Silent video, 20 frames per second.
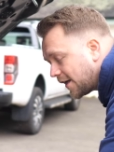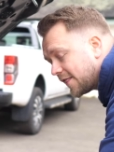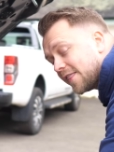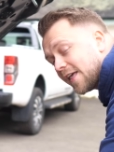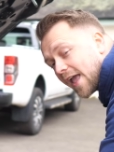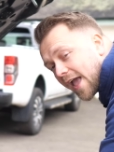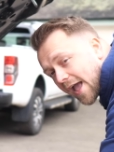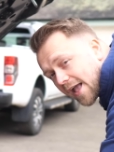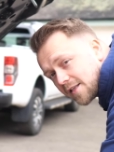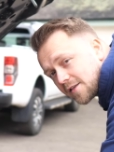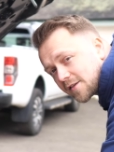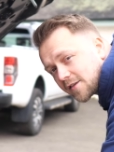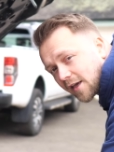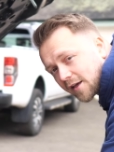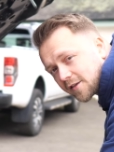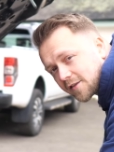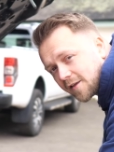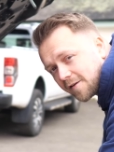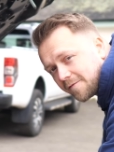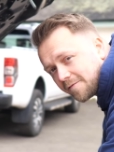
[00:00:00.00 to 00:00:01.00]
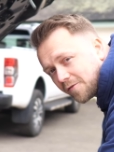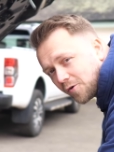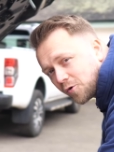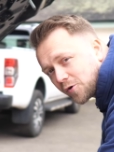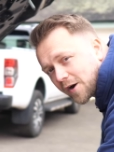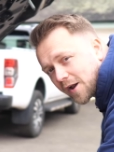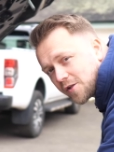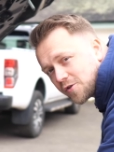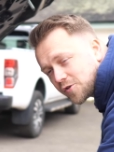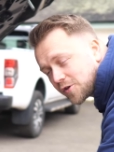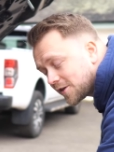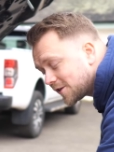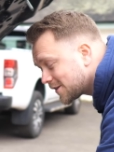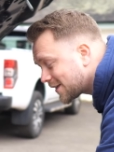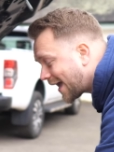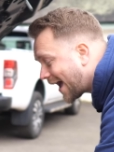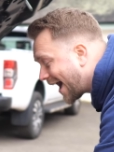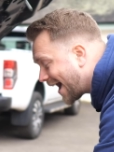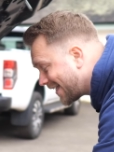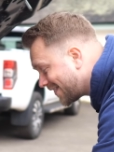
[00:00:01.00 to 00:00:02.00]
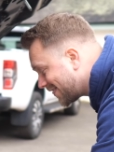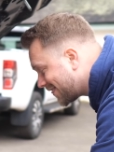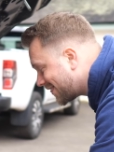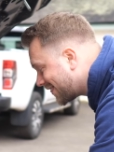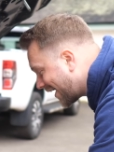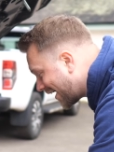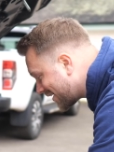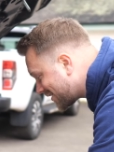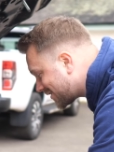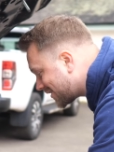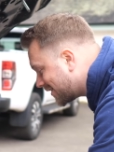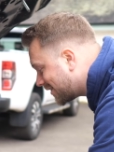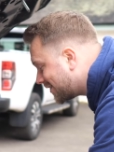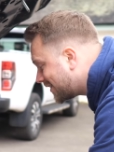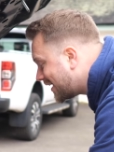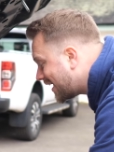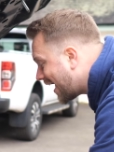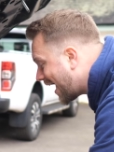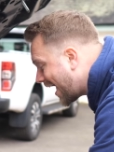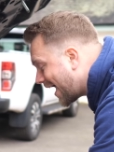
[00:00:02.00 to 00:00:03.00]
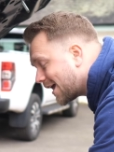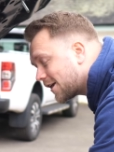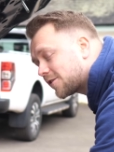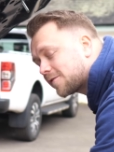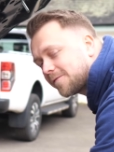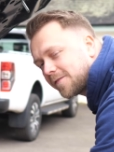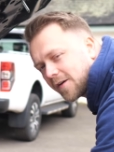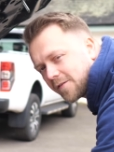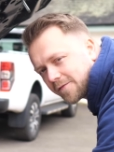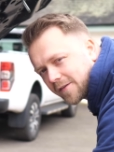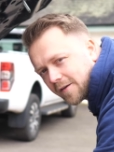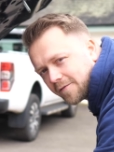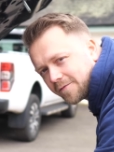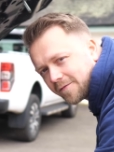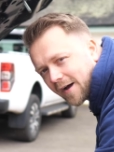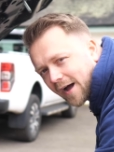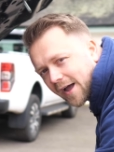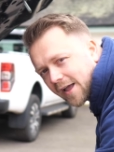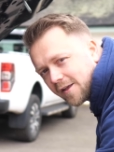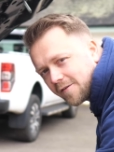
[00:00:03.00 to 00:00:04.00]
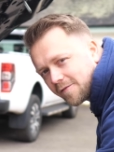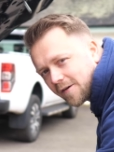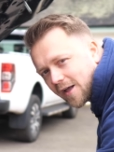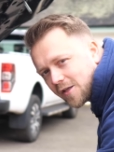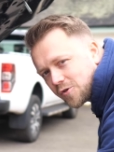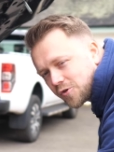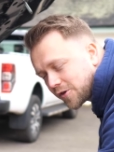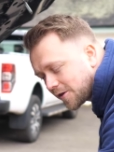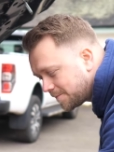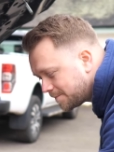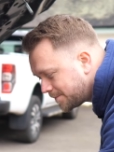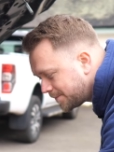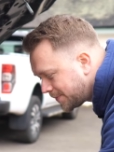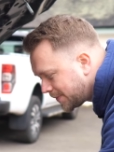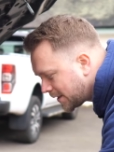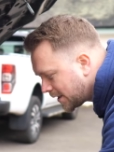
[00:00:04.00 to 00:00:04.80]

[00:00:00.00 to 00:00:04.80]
the N64 engines, and this, the S55 engine.